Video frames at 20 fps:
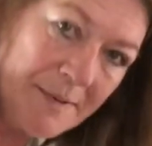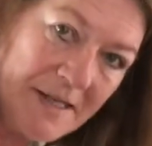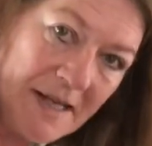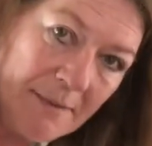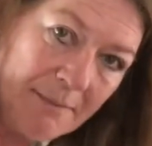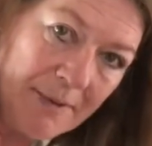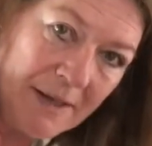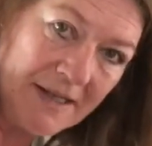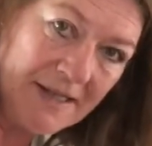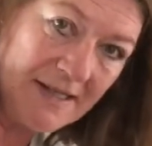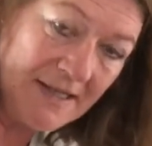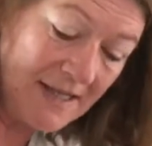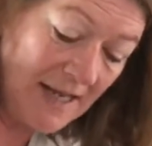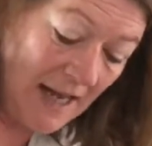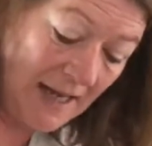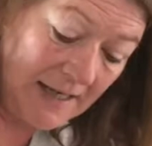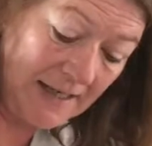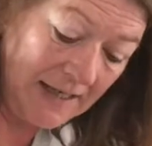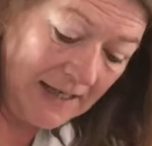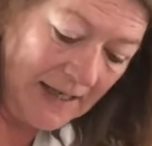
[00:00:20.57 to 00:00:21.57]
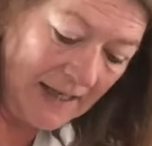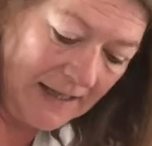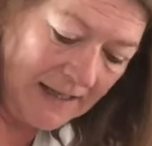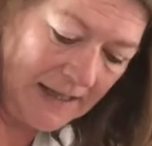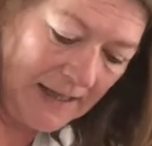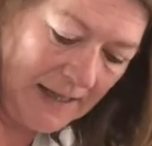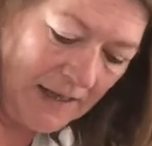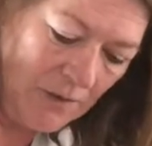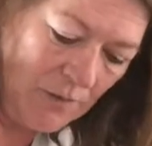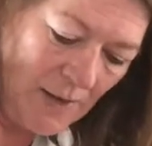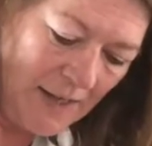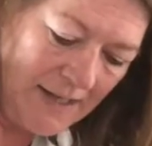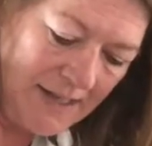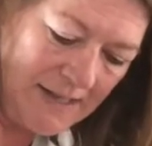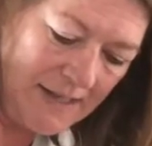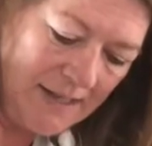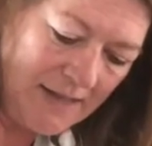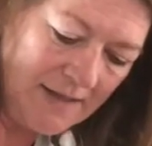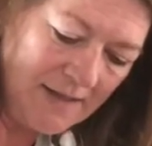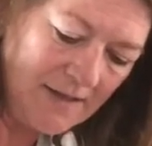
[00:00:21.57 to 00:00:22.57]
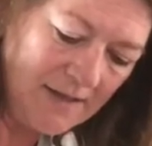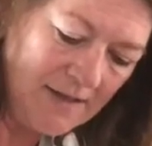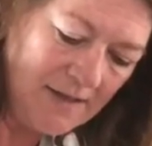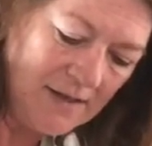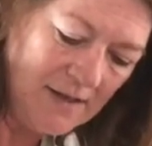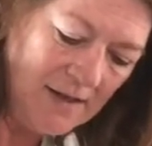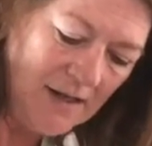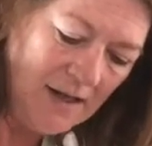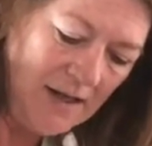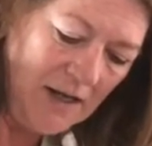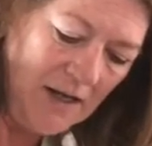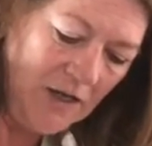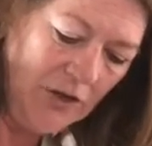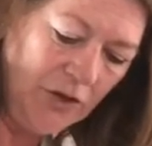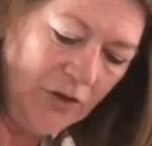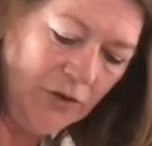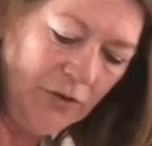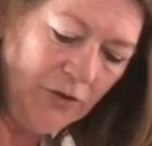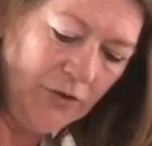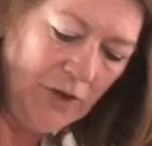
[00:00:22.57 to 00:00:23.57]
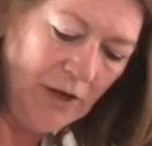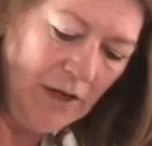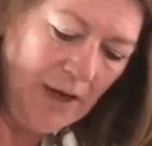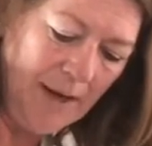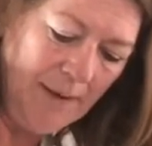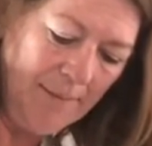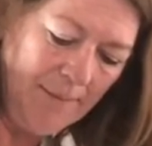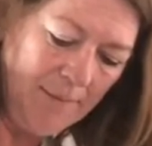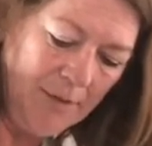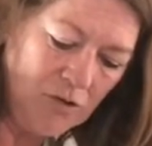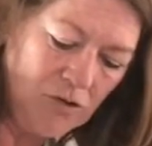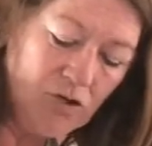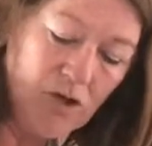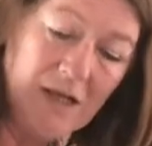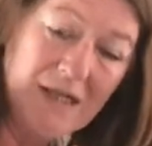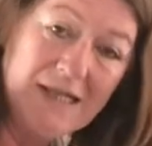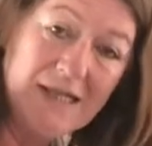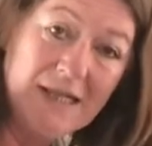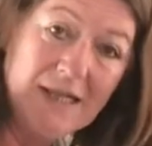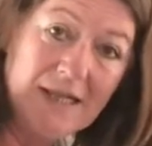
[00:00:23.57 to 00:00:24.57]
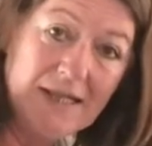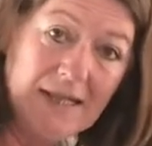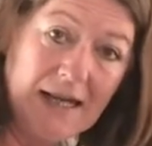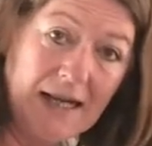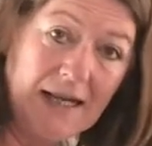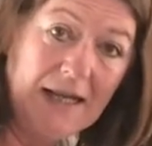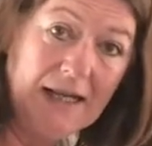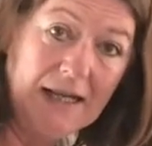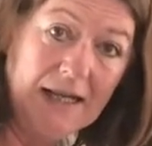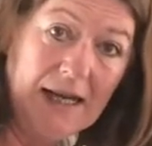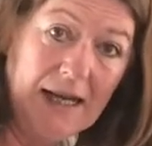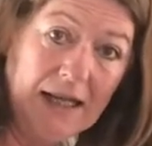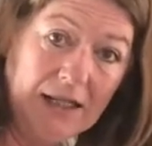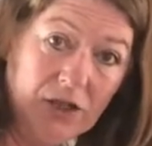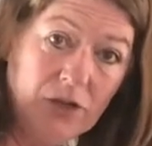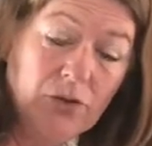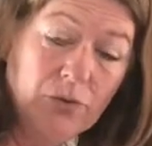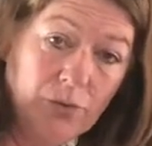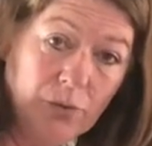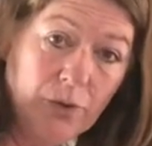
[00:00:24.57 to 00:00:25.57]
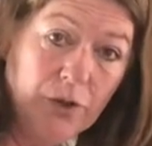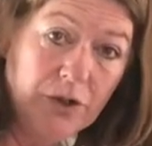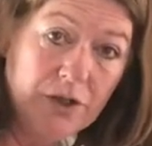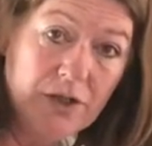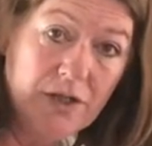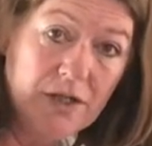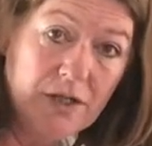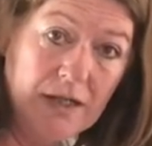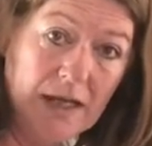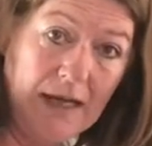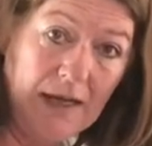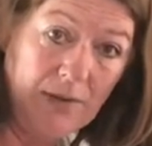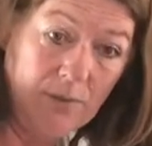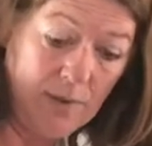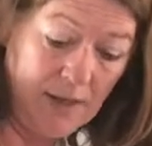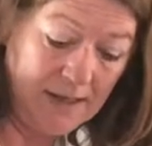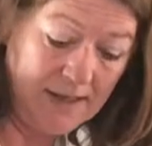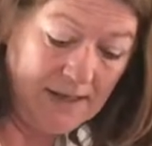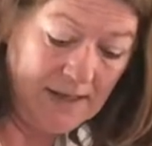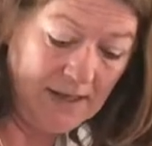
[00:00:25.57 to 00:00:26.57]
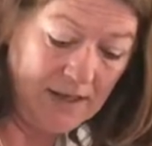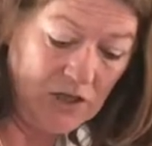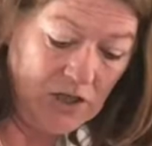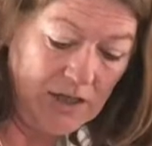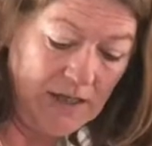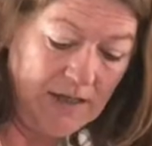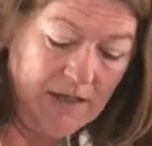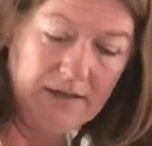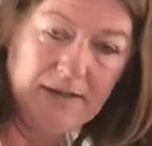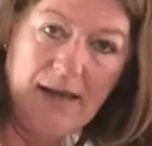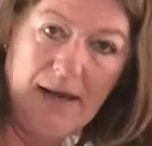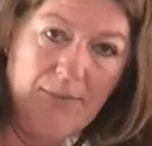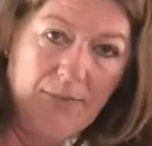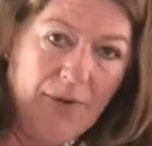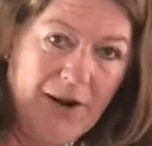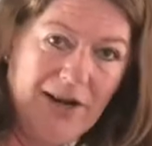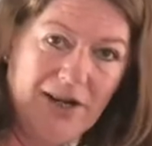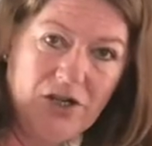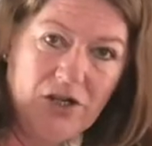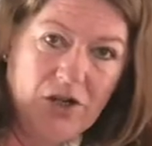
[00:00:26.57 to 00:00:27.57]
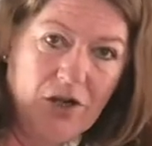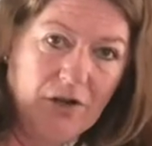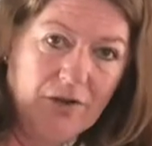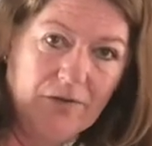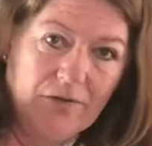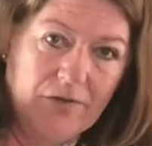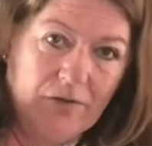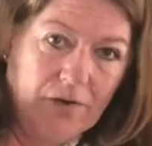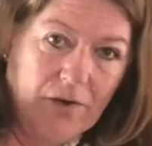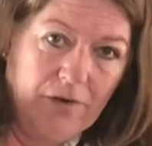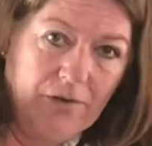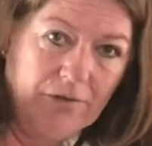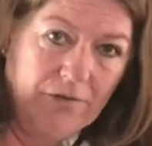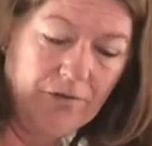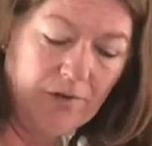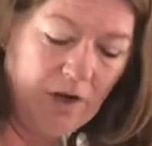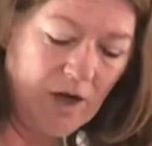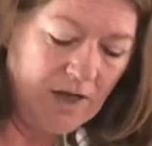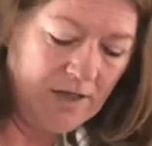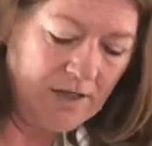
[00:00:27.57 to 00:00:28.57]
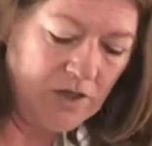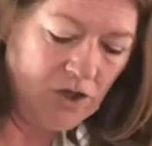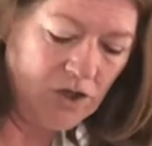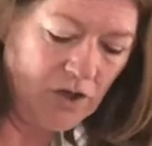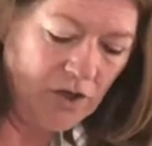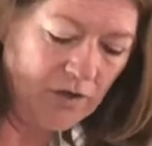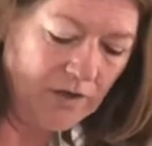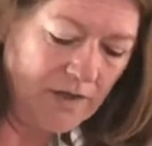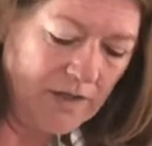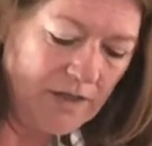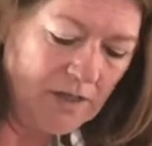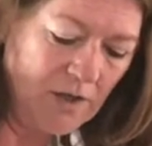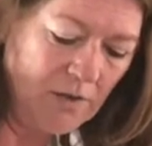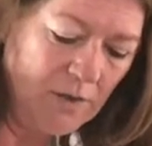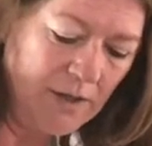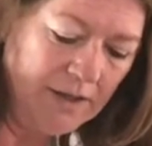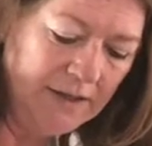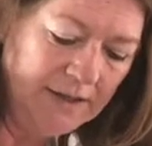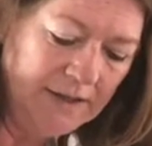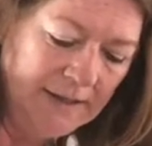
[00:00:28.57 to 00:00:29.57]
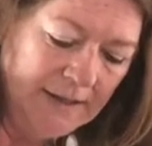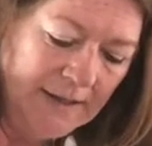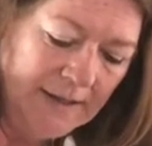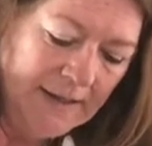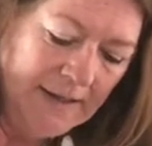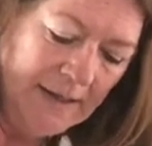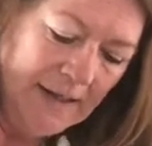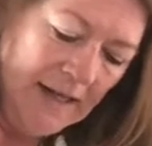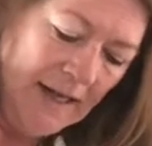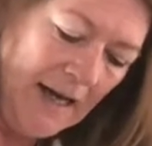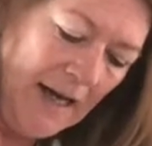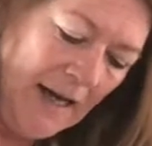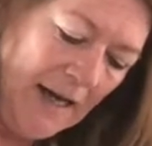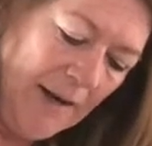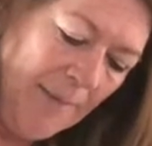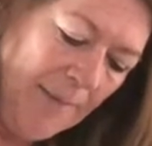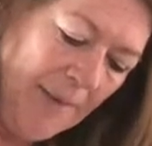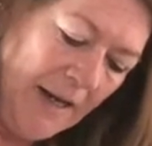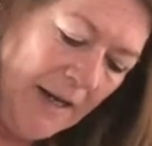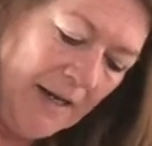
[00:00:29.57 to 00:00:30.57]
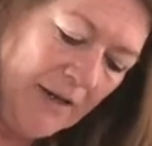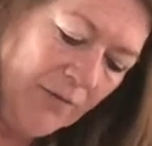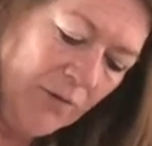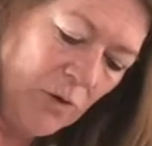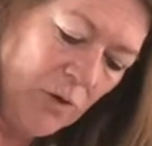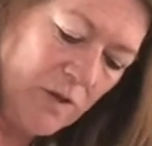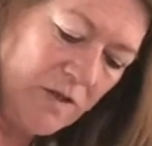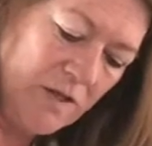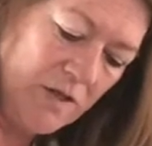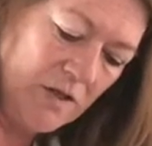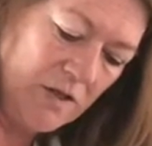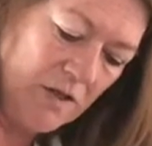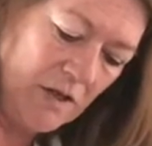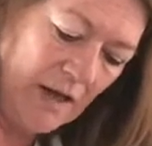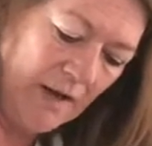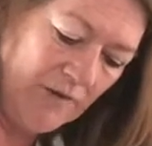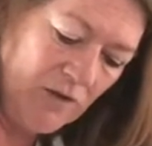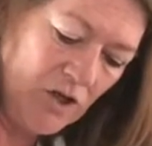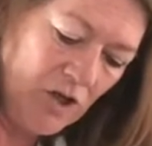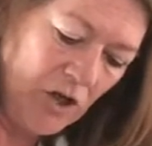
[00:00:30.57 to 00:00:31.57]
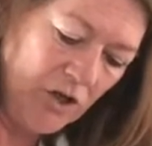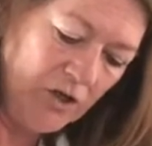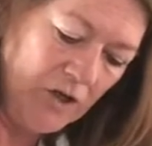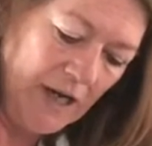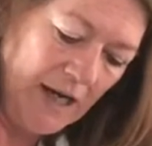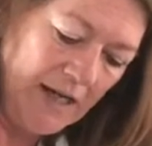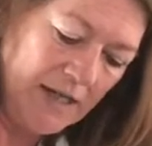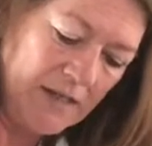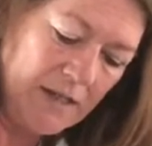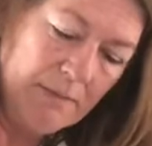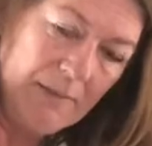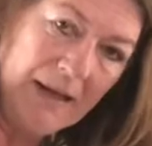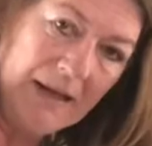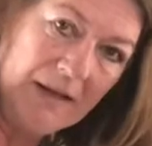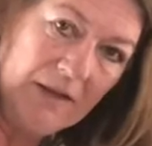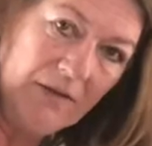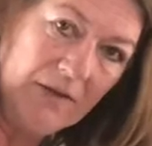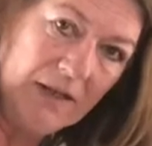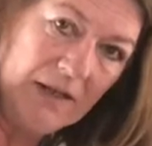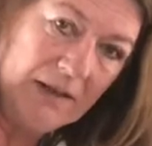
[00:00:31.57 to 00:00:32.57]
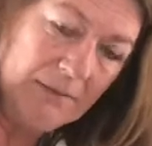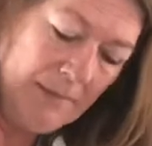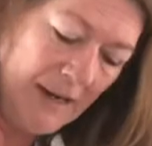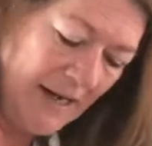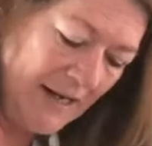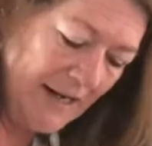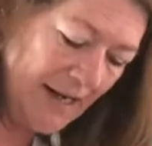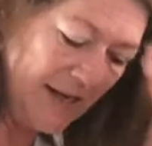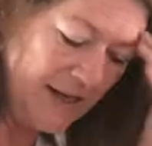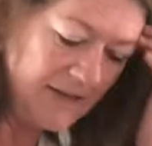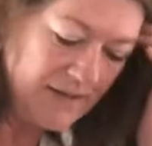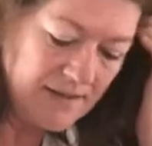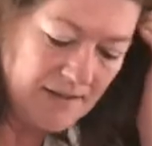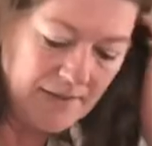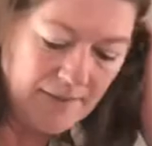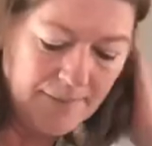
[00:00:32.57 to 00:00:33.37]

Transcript: up exactly like egg white does. You treat it exactly like you would egg whites, actually, the same ratio of caster sugar and so on. And of course, I've shown you how to make the vegan mayonnaise.